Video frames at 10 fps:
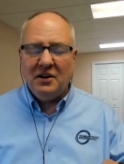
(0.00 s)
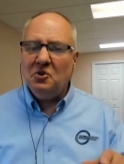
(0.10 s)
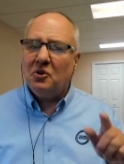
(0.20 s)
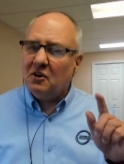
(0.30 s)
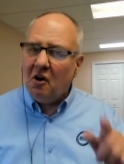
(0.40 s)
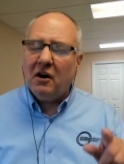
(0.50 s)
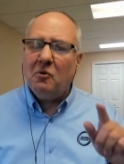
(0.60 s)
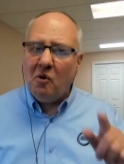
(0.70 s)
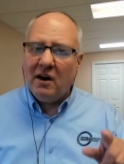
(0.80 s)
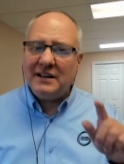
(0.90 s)
You're going to
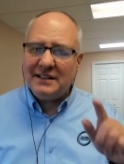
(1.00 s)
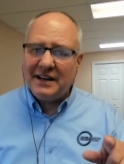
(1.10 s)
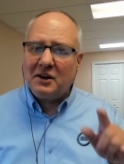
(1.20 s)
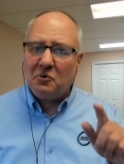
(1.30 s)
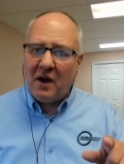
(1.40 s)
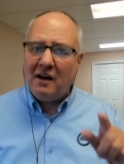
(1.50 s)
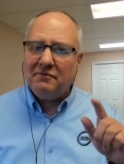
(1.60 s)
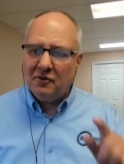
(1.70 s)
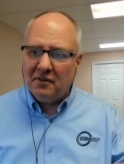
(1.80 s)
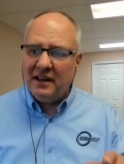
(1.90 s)
want to stick around
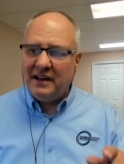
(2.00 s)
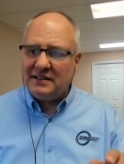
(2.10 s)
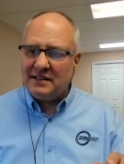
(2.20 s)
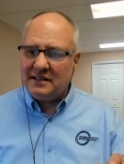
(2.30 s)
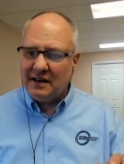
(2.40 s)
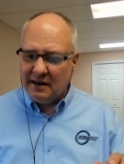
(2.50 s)
for this.